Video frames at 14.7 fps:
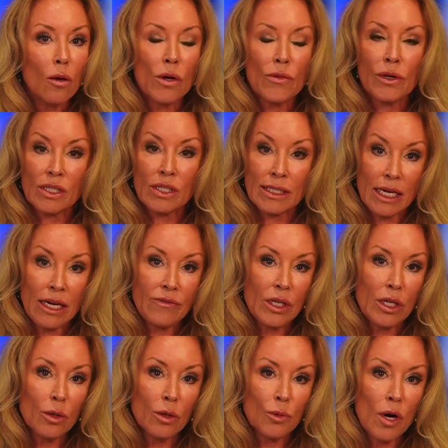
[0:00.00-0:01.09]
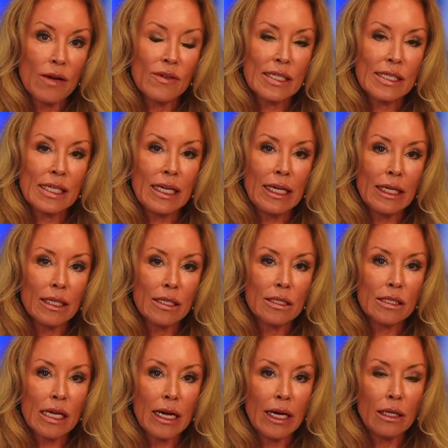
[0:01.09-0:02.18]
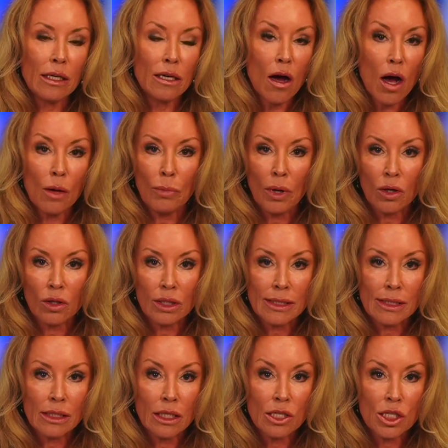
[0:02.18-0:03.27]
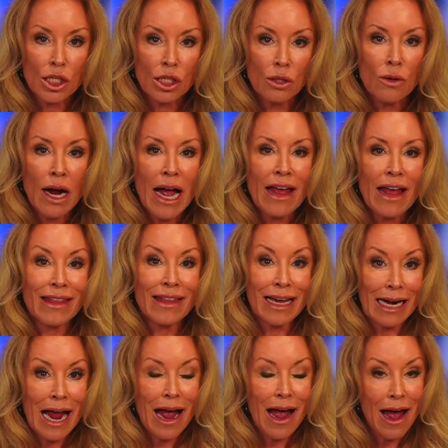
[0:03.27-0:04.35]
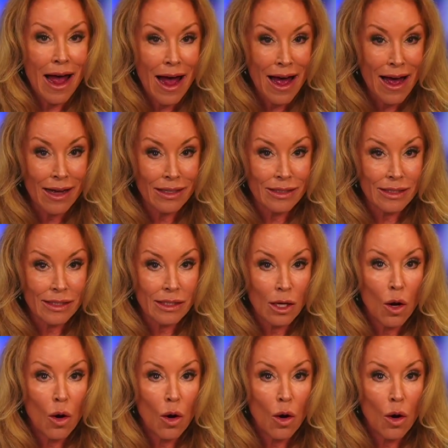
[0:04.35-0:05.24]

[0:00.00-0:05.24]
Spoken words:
whether safety or privacy, is a nonpartisan issue that has